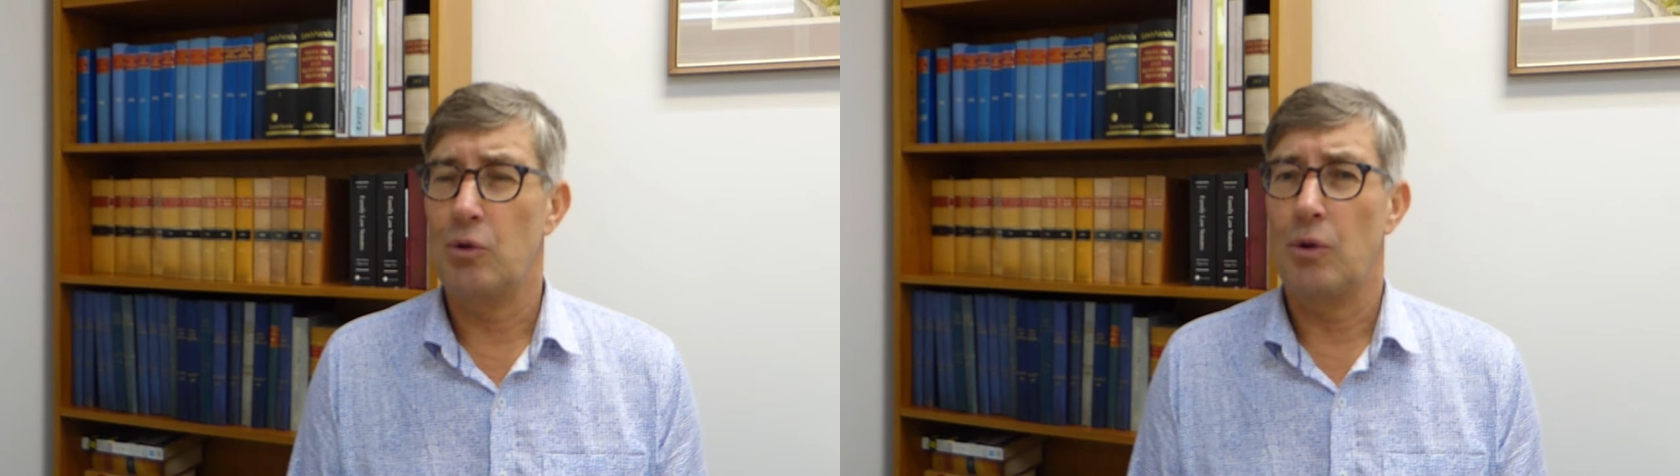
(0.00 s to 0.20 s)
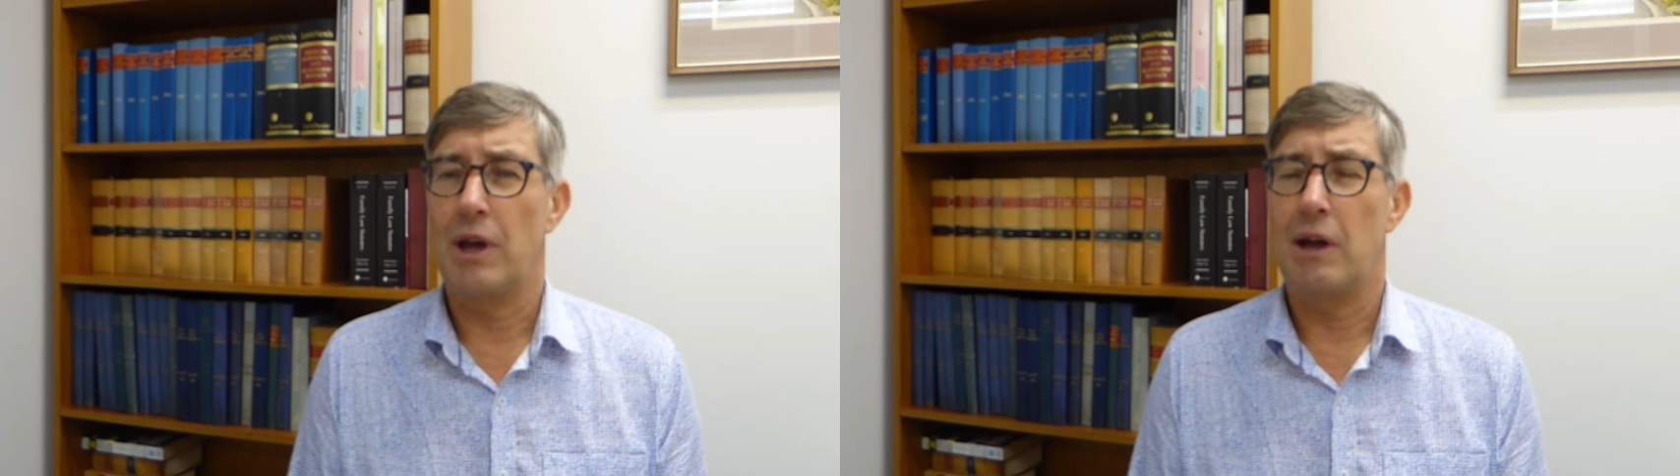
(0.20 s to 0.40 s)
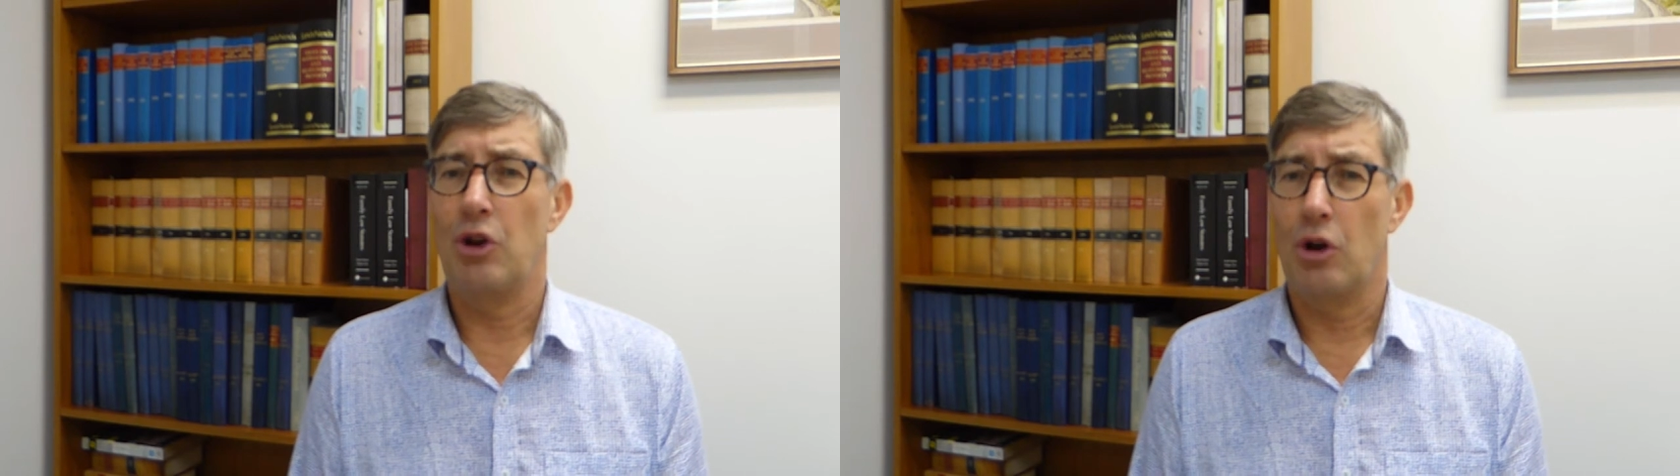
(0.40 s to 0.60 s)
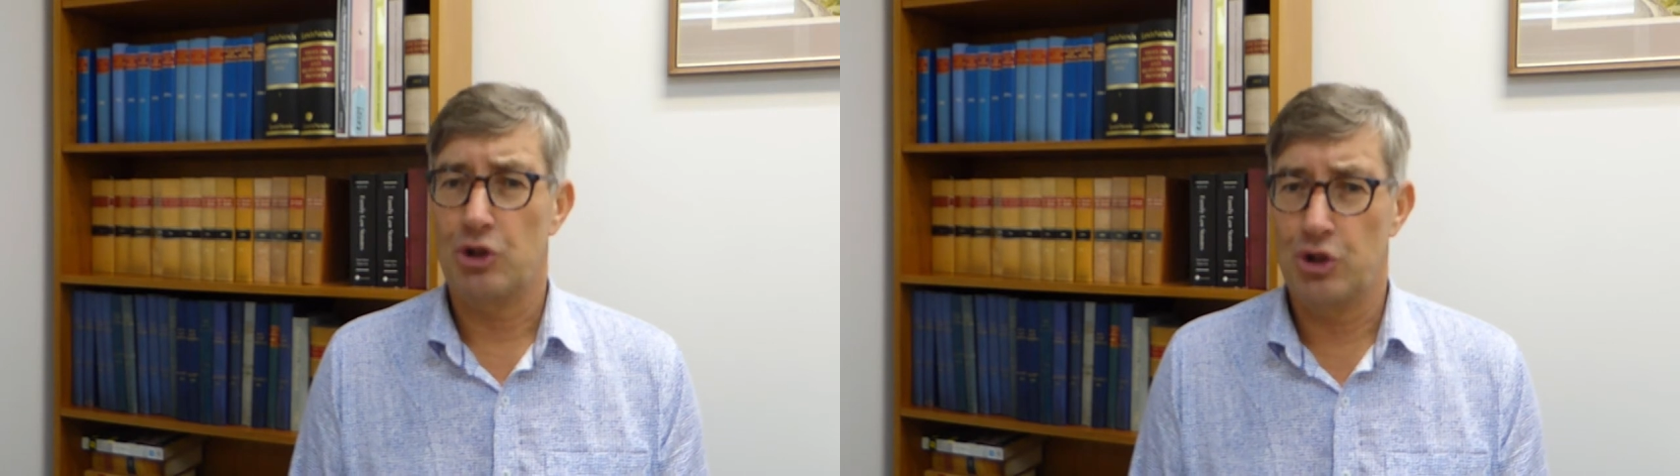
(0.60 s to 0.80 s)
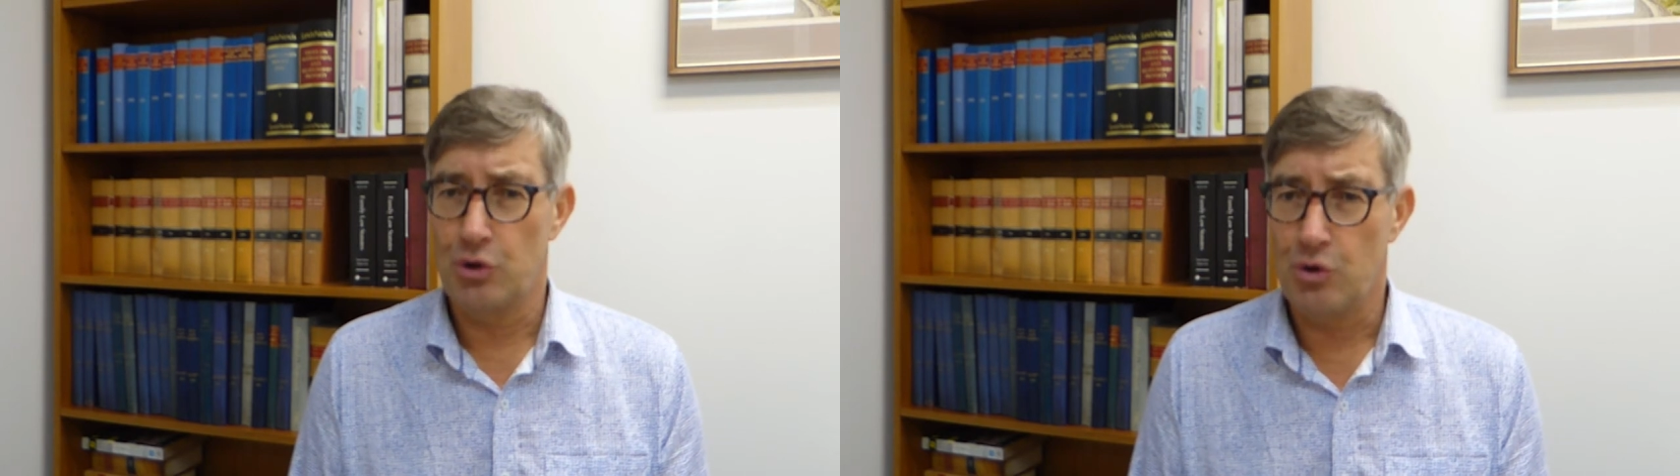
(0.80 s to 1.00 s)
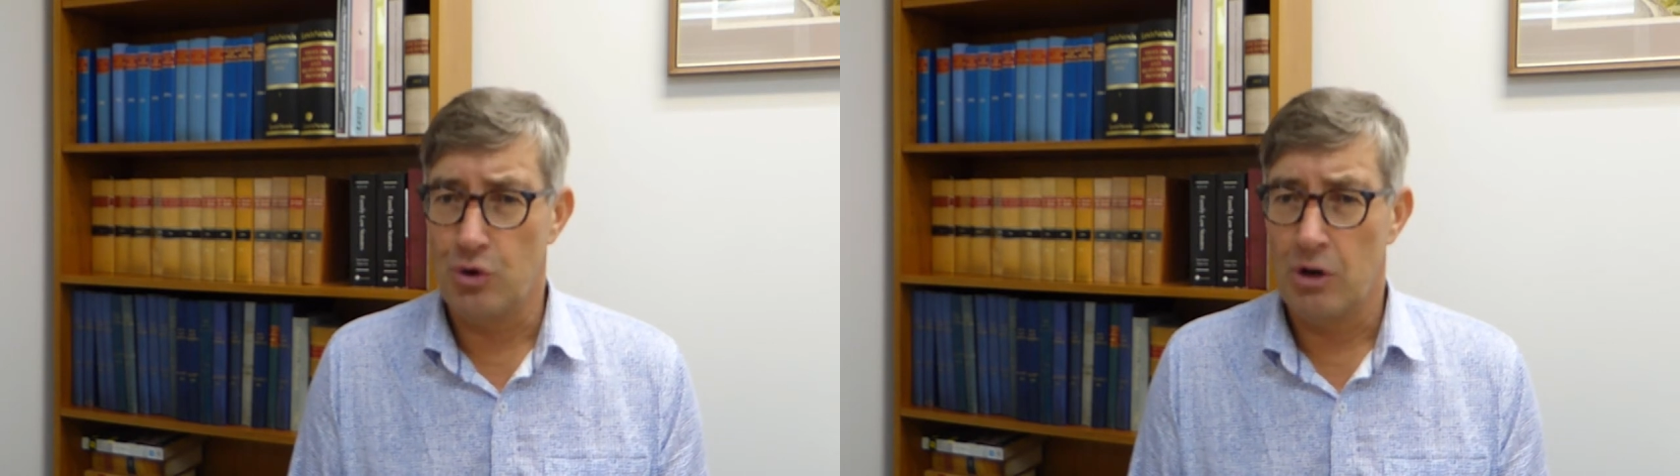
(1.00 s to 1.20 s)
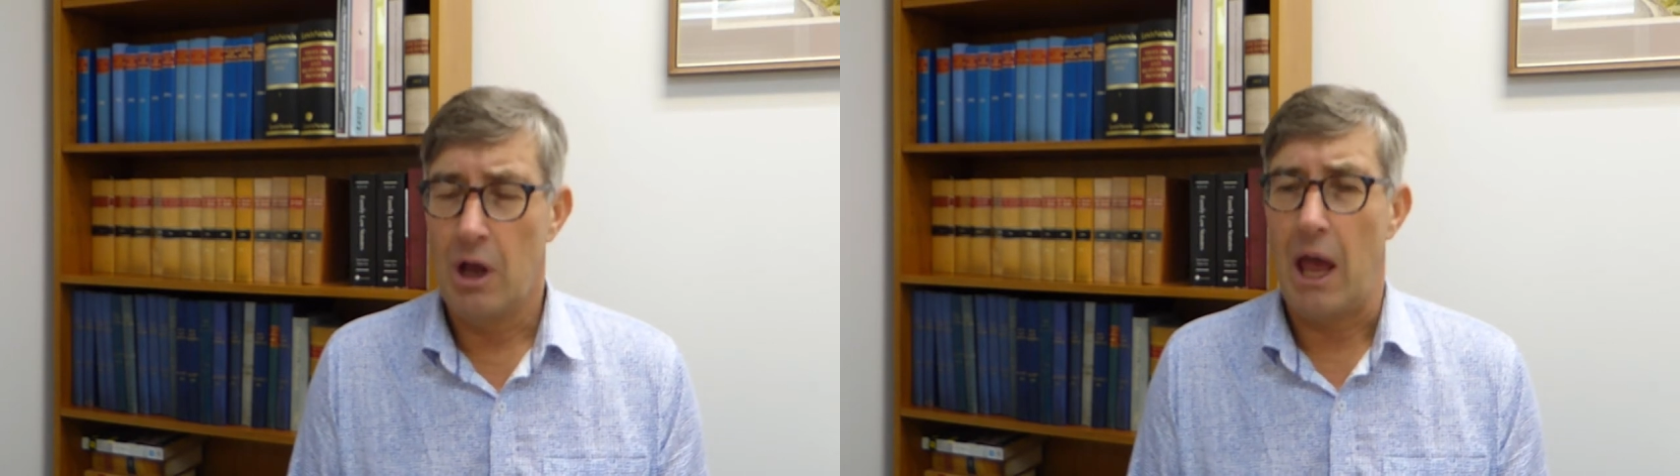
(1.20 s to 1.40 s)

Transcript: or they're not sure